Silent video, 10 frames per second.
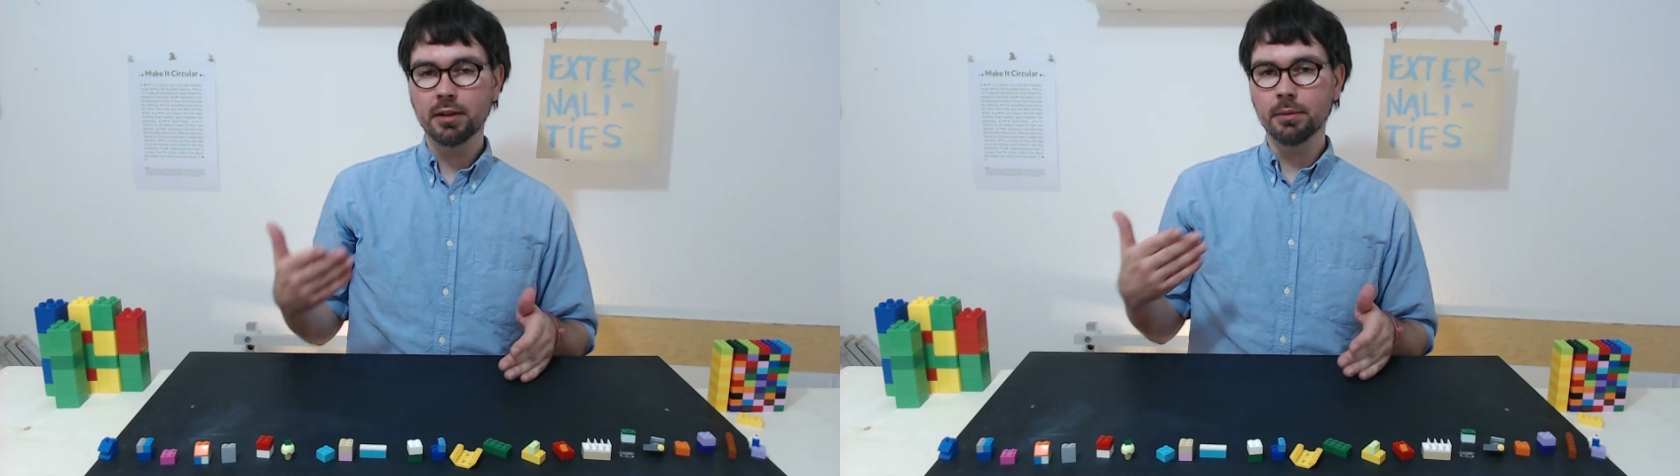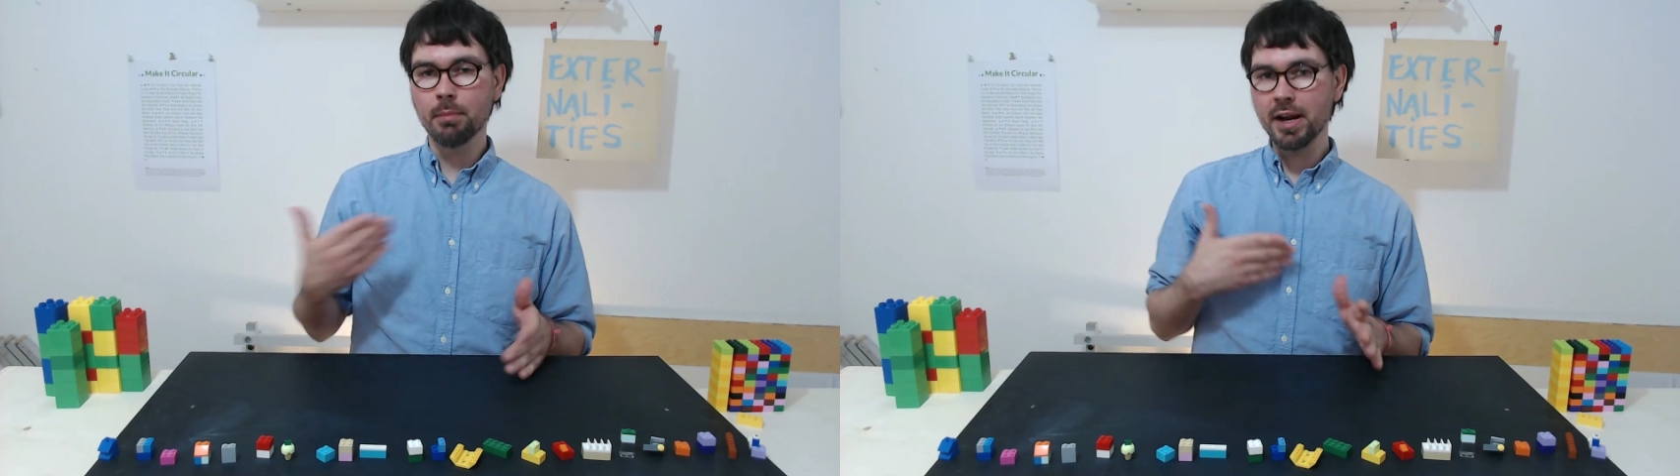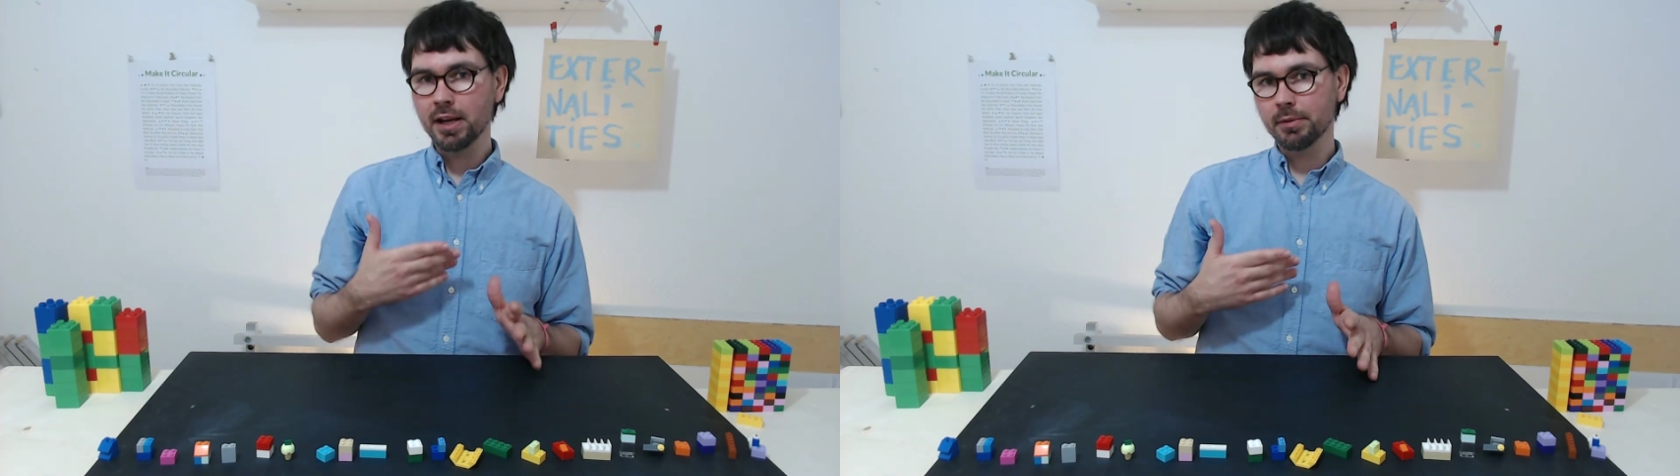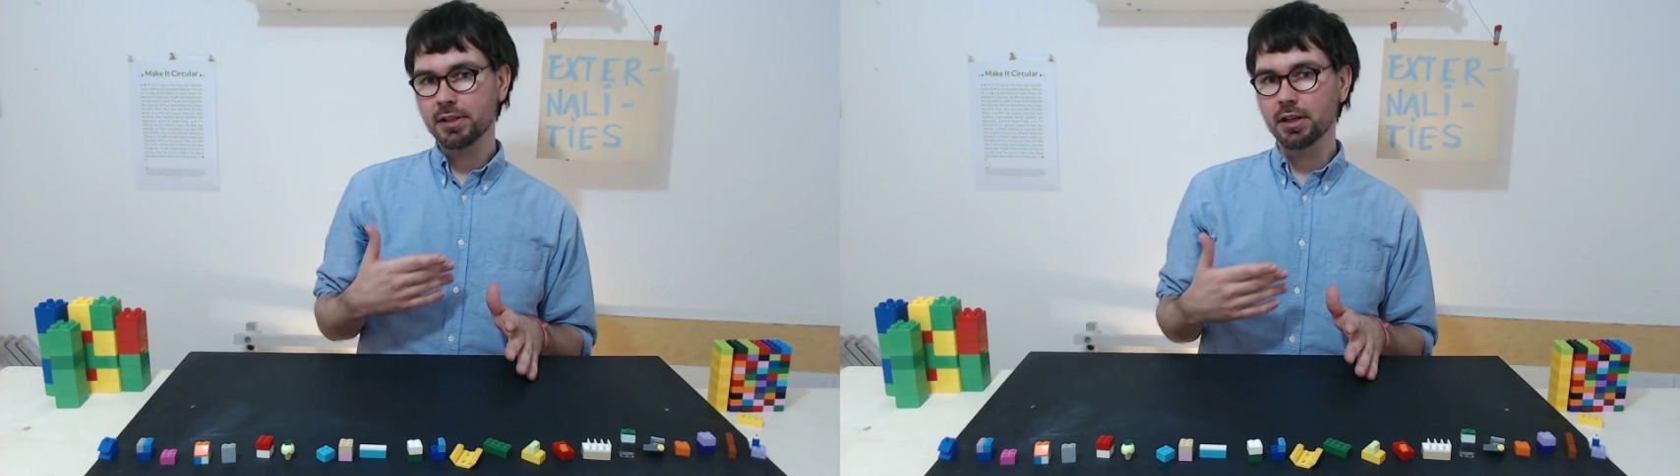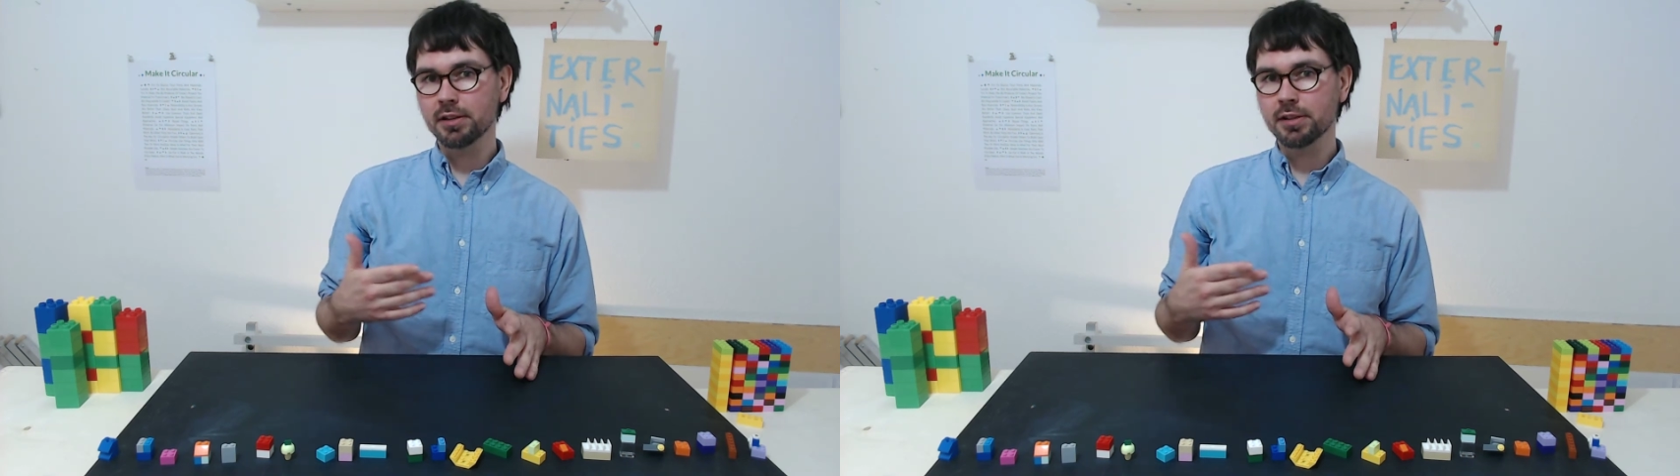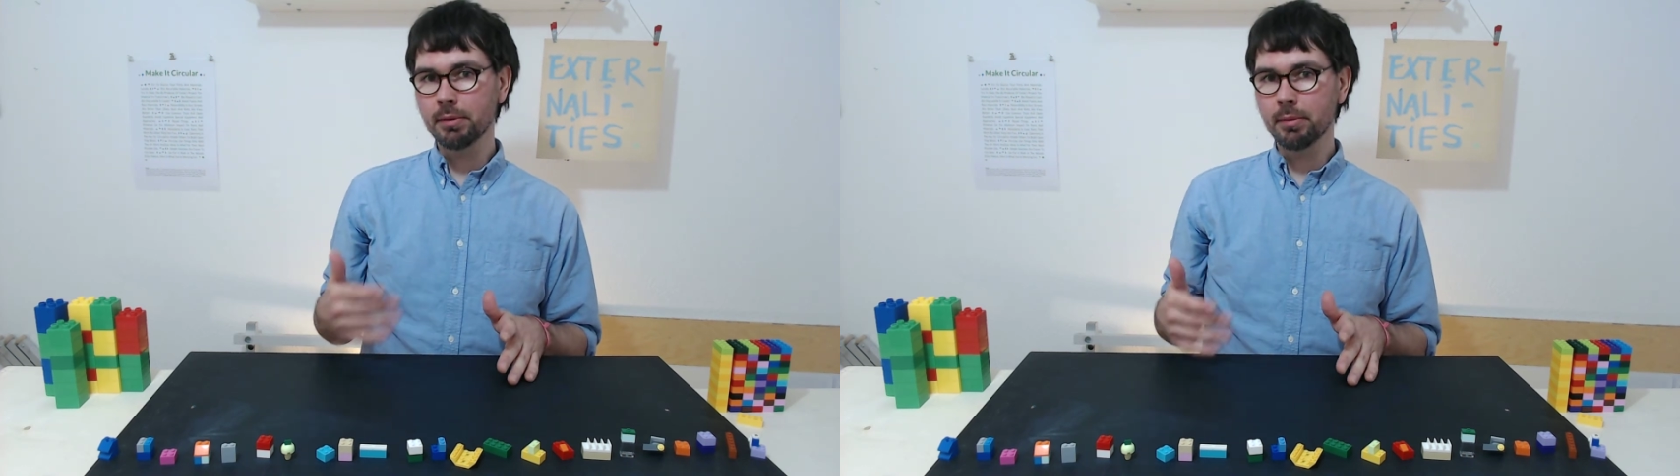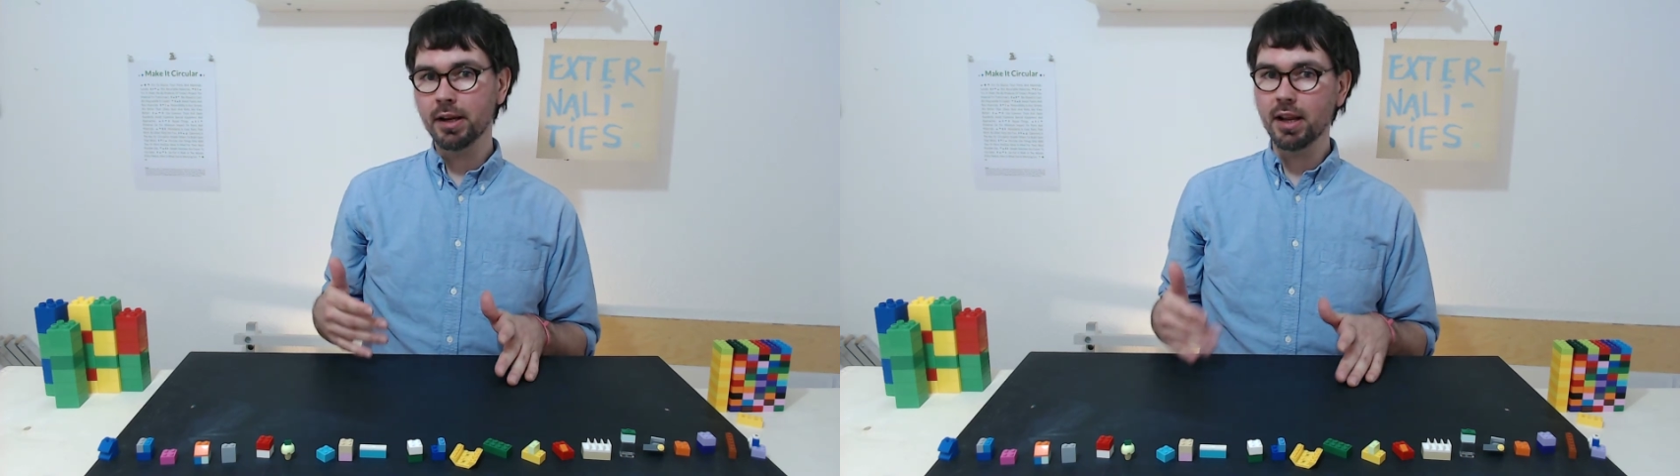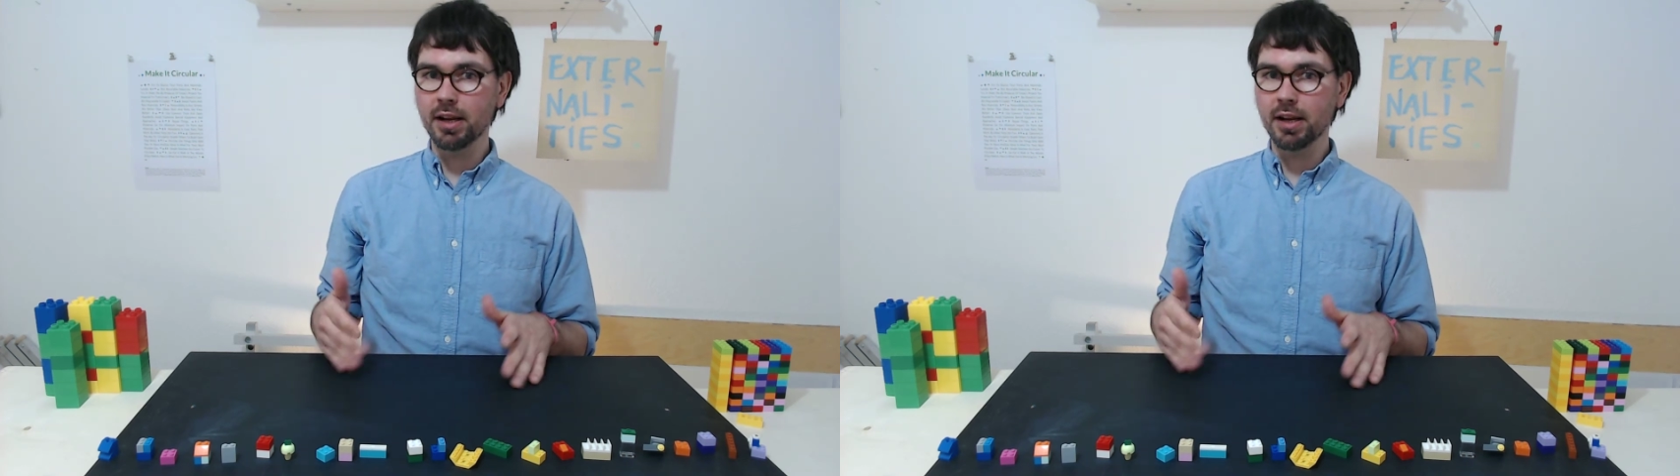My name is Lars Zimmermann